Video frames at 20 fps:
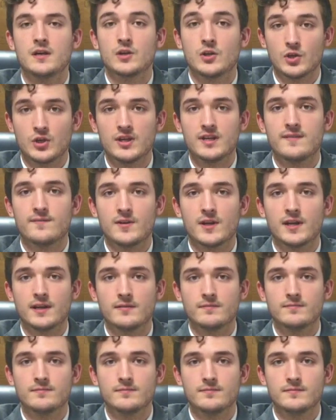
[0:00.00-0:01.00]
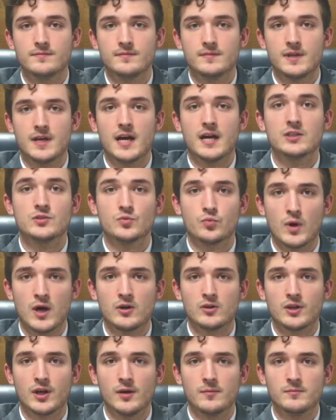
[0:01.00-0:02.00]
Good evening, and
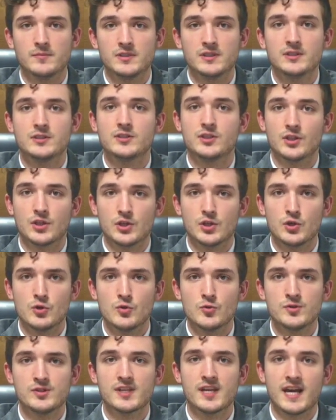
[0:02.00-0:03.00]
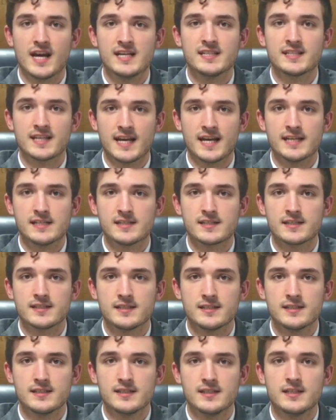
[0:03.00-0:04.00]
welcome to the News at 8.
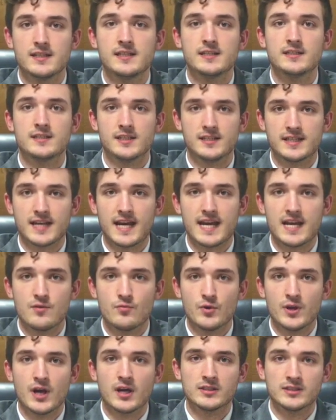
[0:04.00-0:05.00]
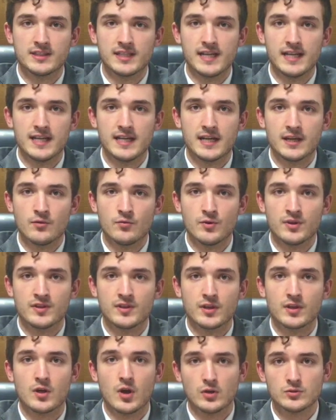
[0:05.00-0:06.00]
Today we are dealing with
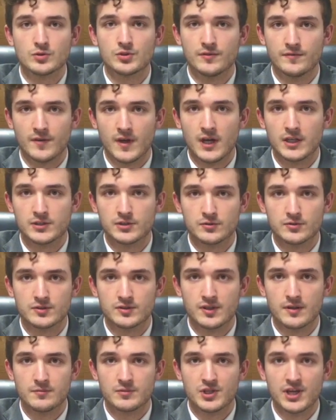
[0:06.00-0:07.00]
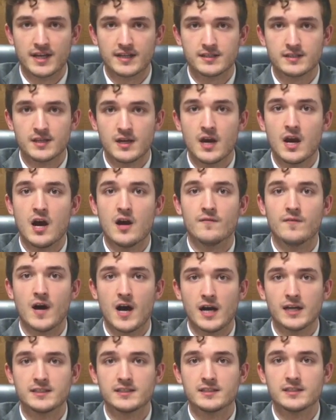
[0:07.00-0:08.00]
the controversial subject of
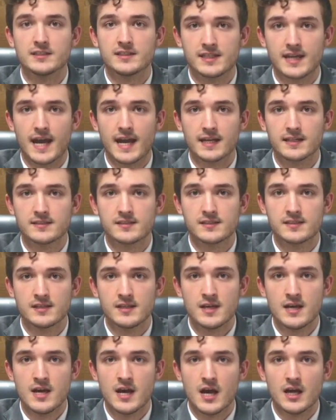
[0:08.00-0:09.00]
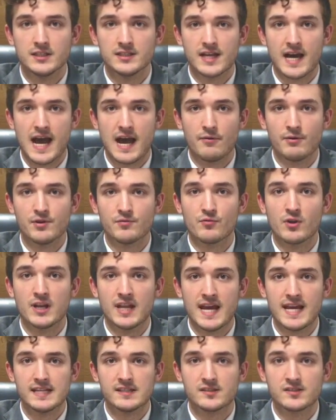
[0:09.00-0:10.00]
heightened text and how it
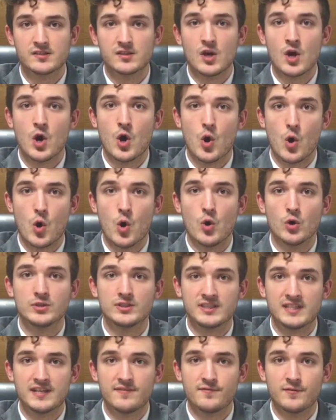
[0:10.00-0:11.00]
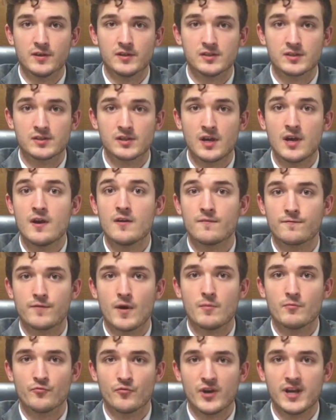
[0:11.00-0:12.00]
relates or differs
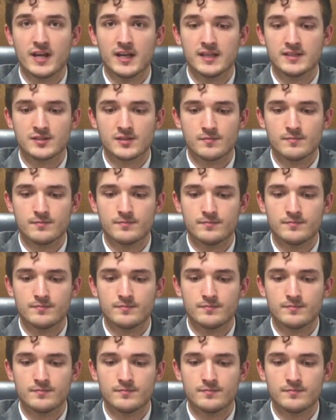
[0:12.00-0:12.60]
from realism.